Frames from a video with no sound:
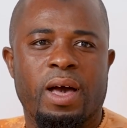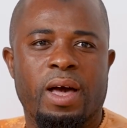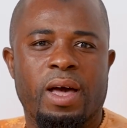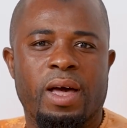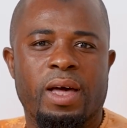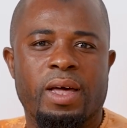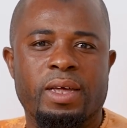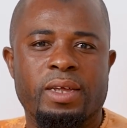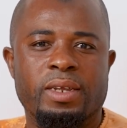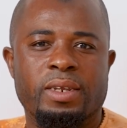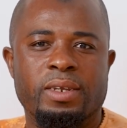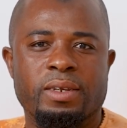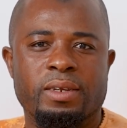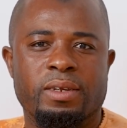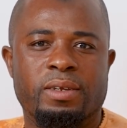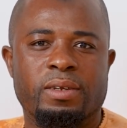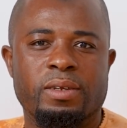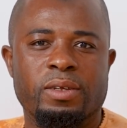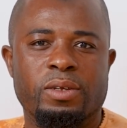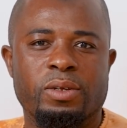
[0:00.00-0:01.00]

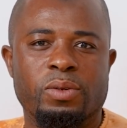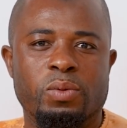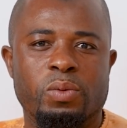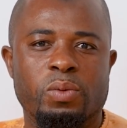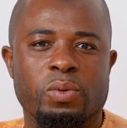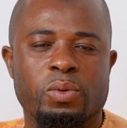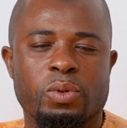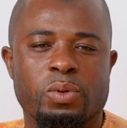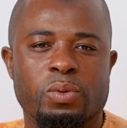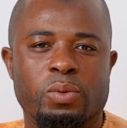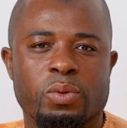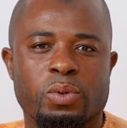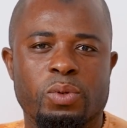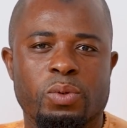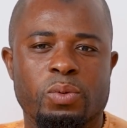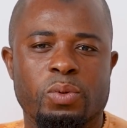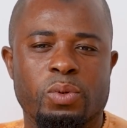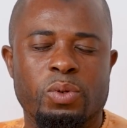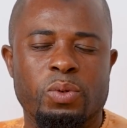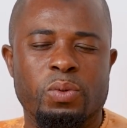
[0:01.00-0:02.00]
And
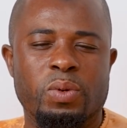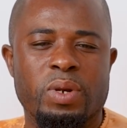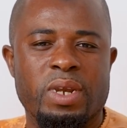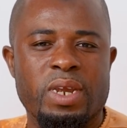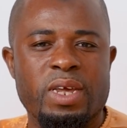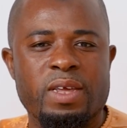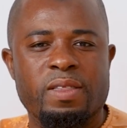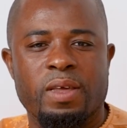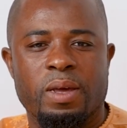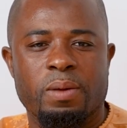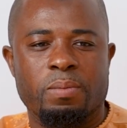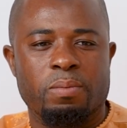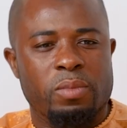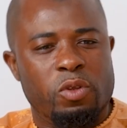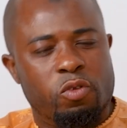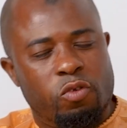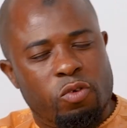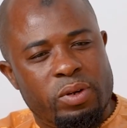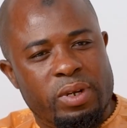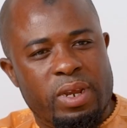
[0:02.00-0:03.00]
you need
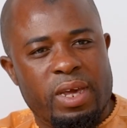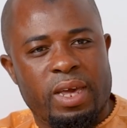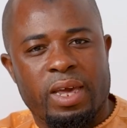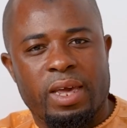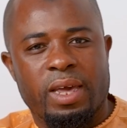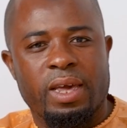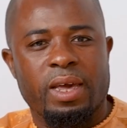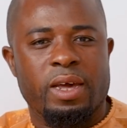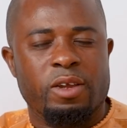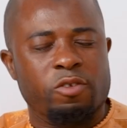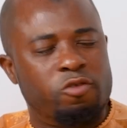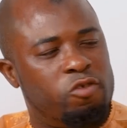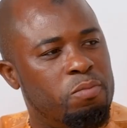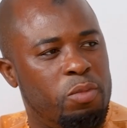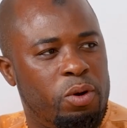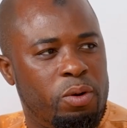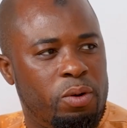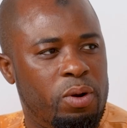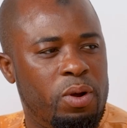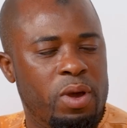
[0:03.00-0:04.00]
them today and
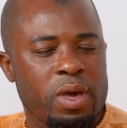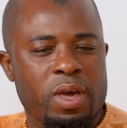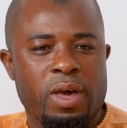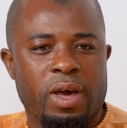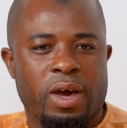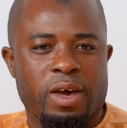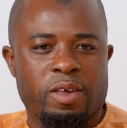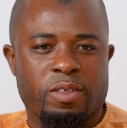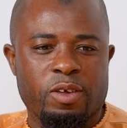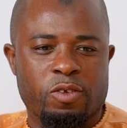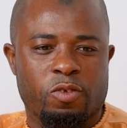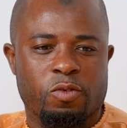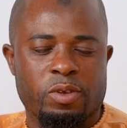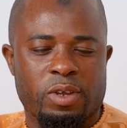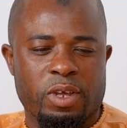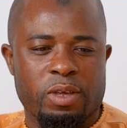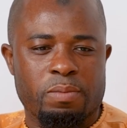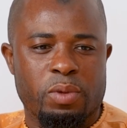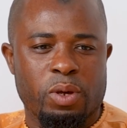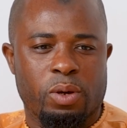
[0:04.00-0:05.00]
tomorrow. I say
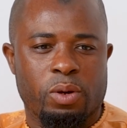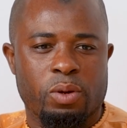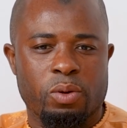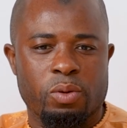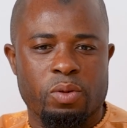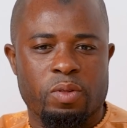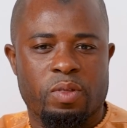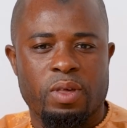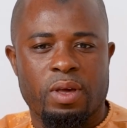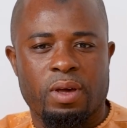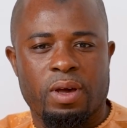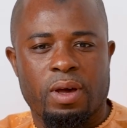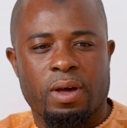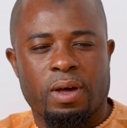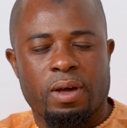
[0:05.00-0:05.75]
today because